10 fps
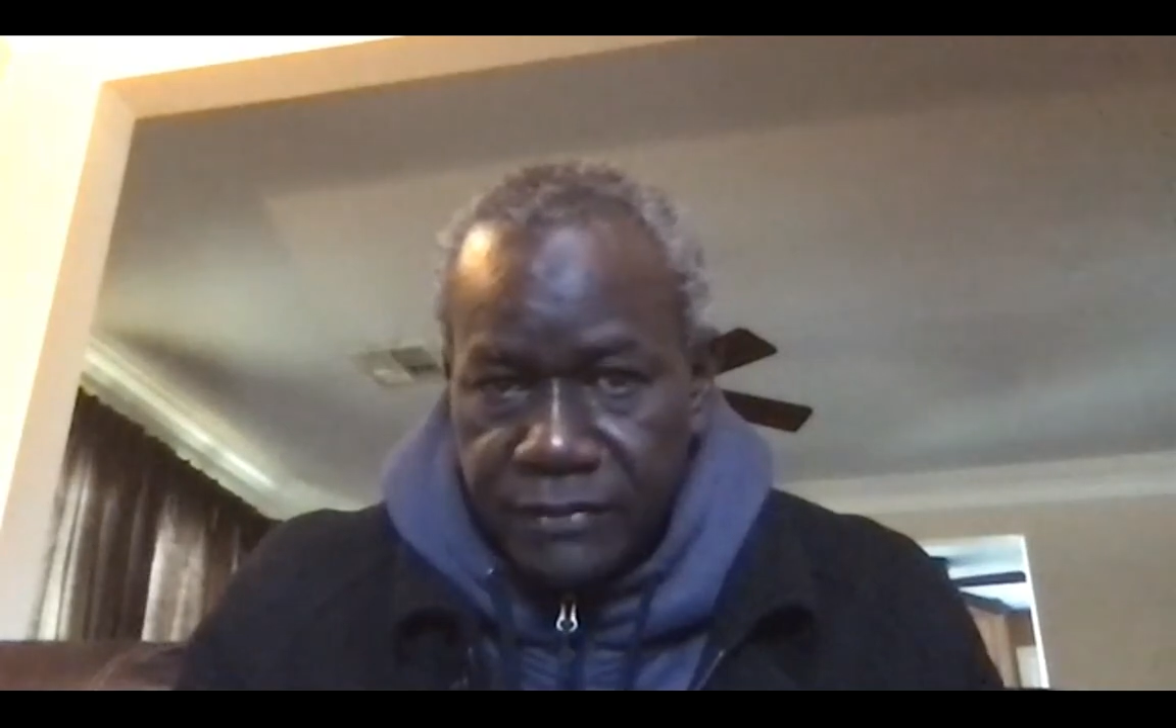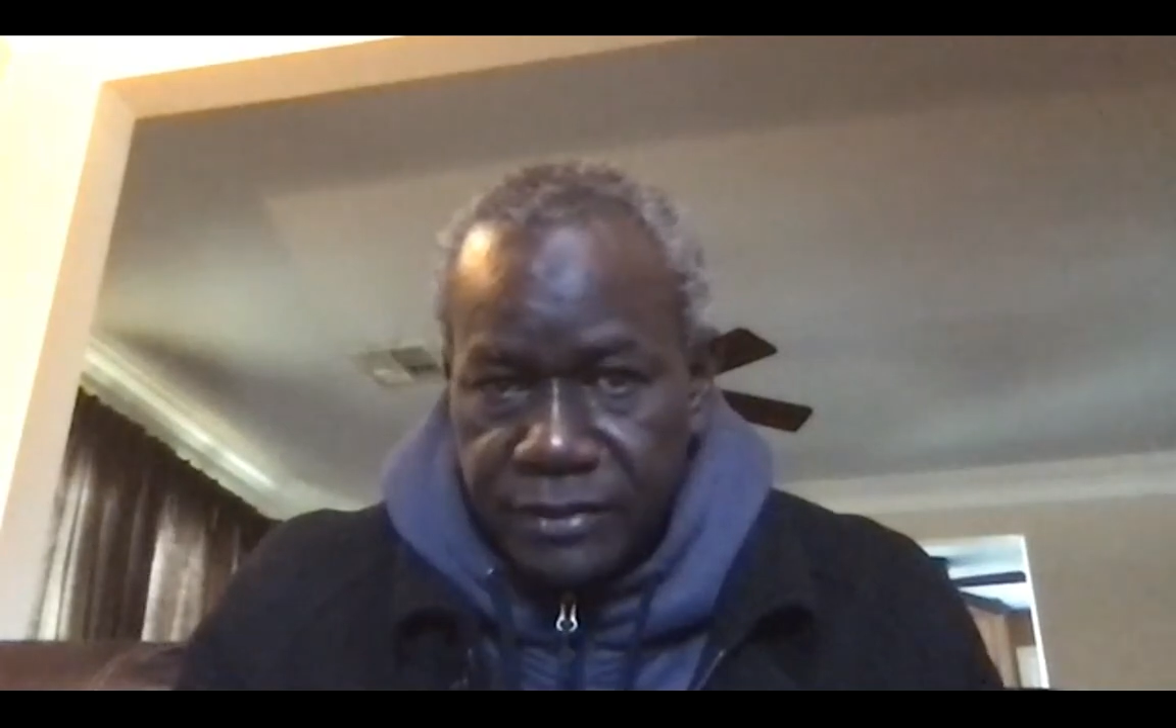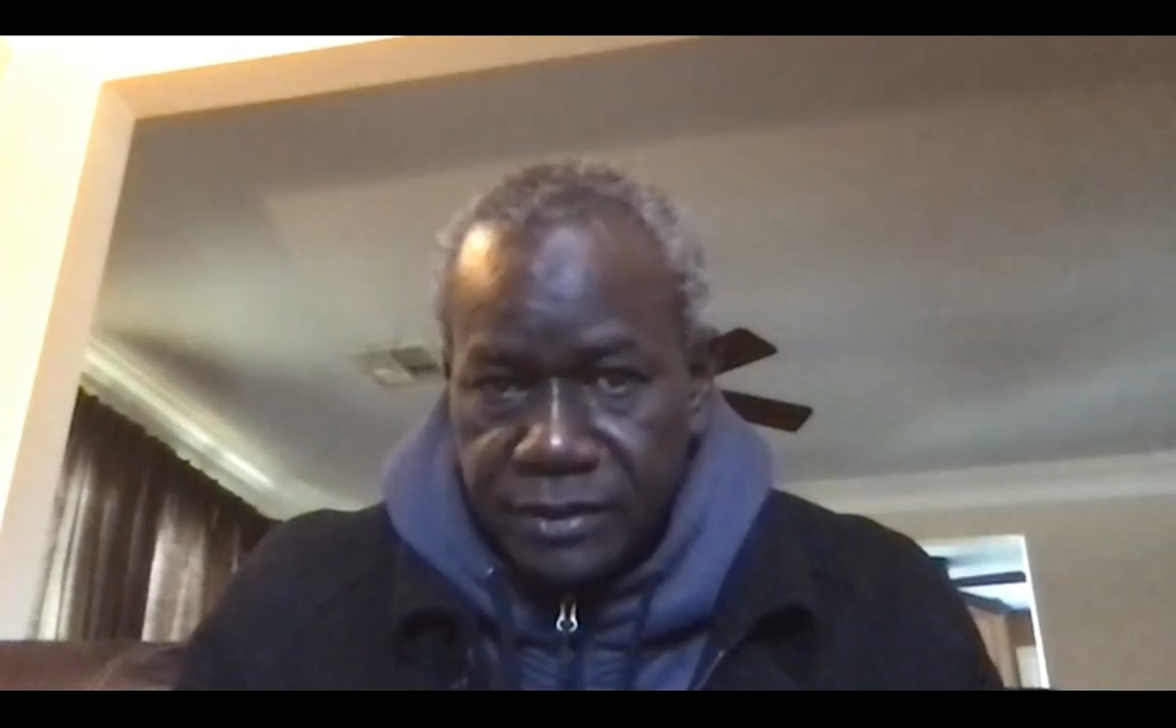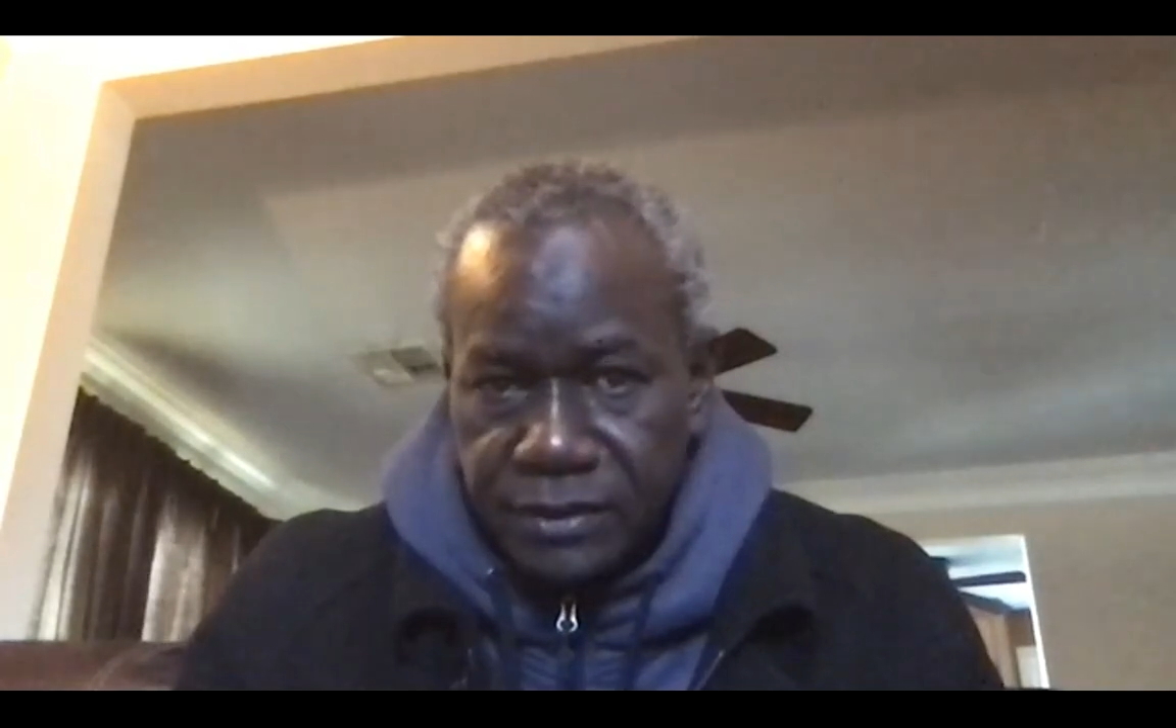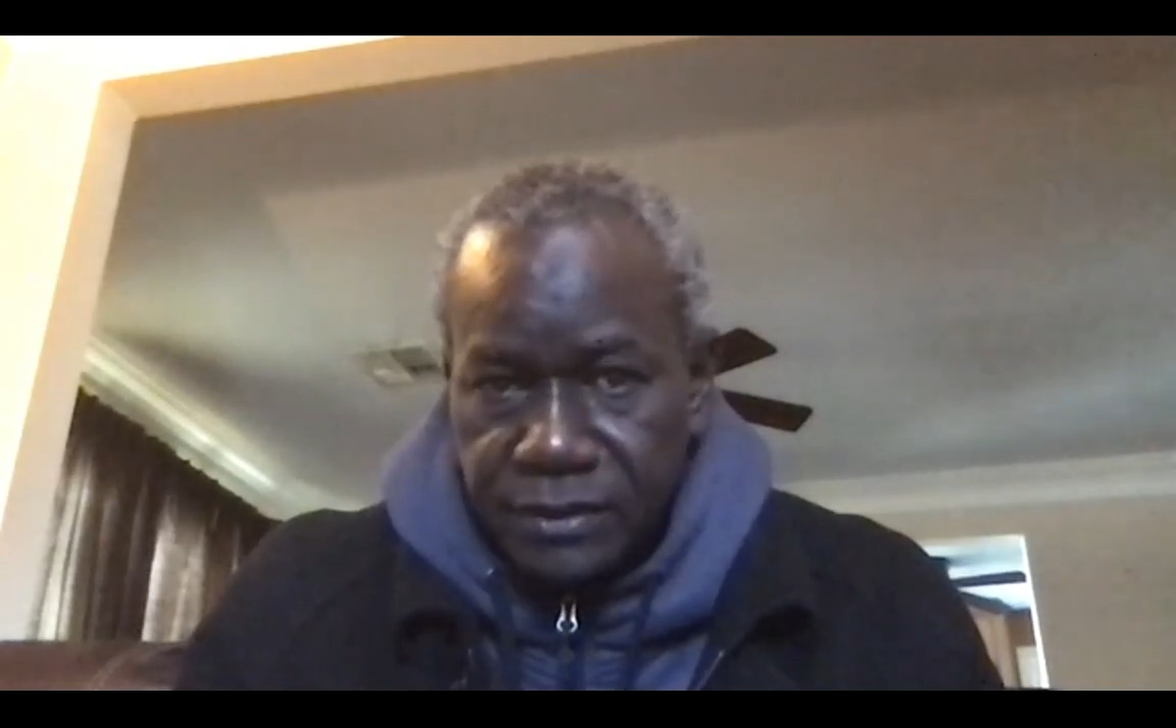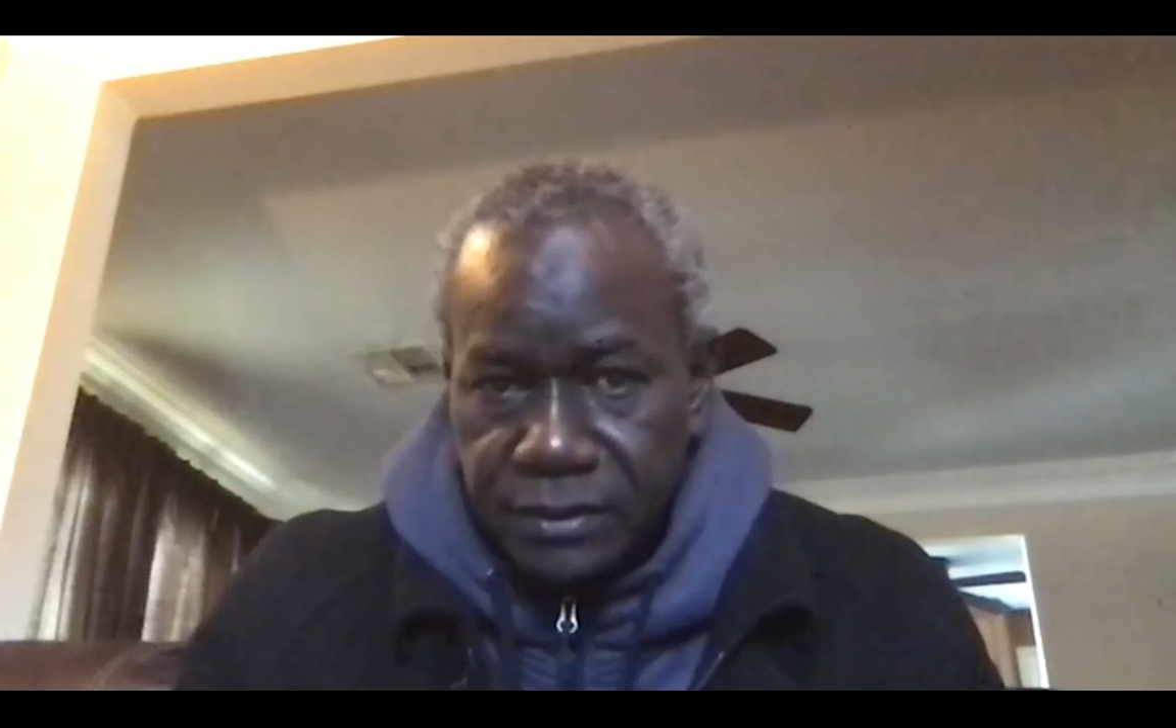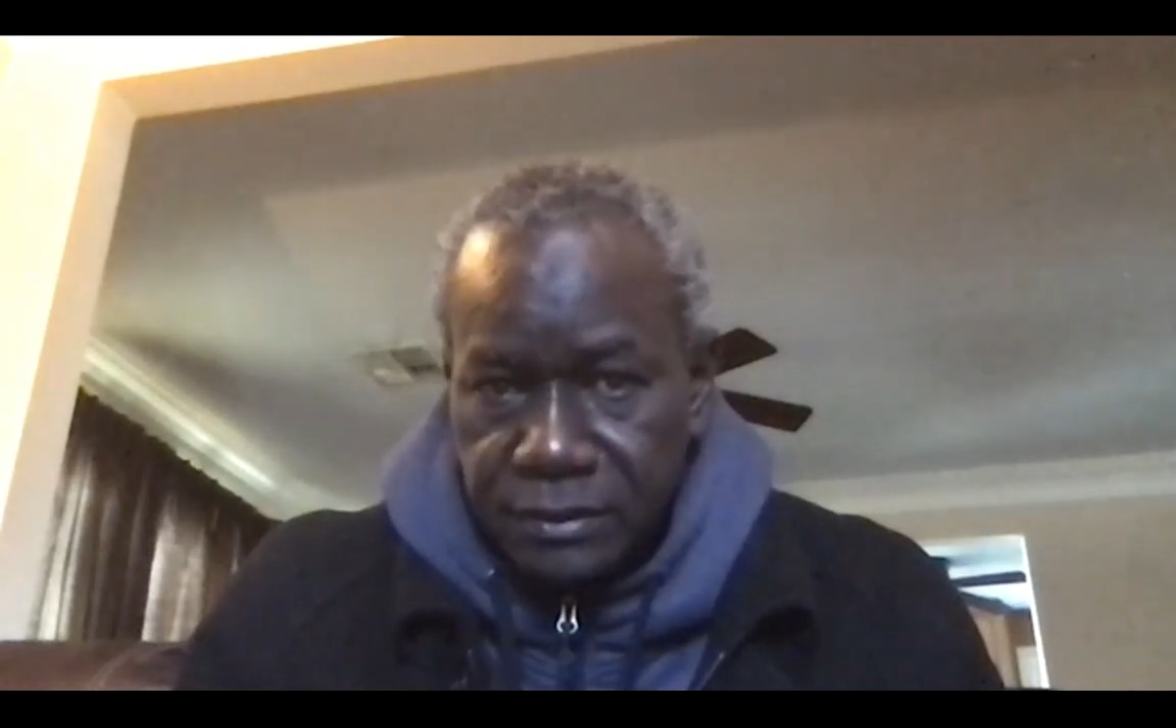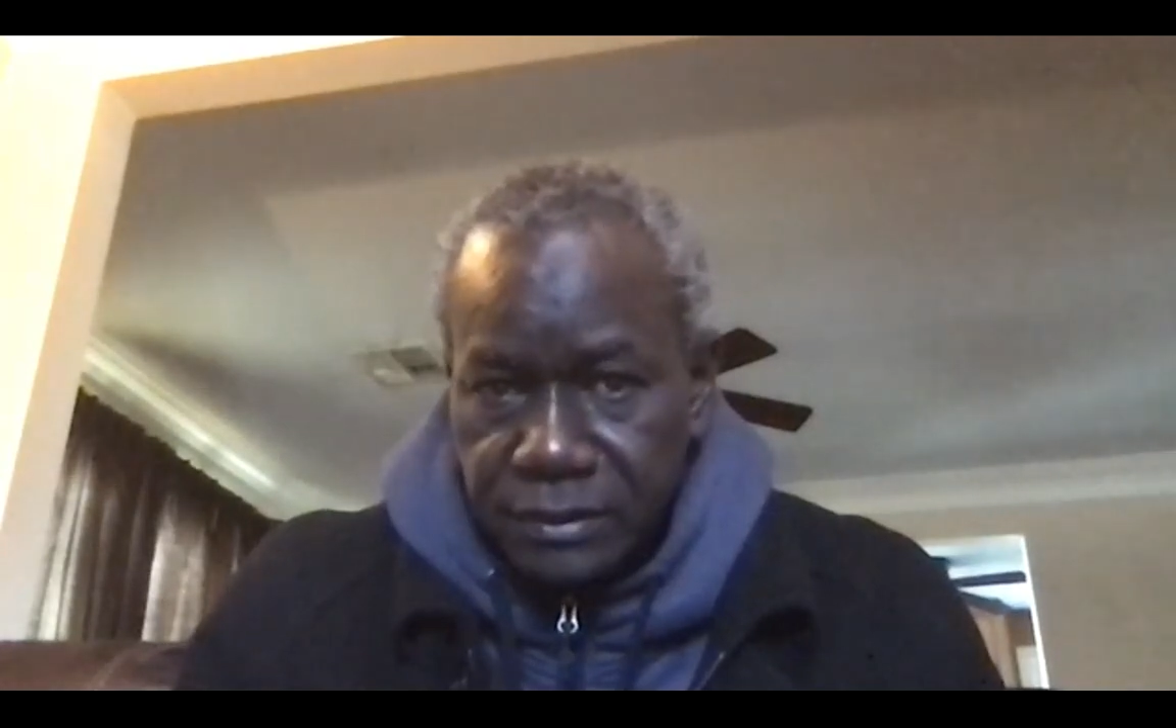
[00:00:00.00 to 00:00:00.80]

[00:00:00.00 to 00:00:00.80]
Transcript: afternoon.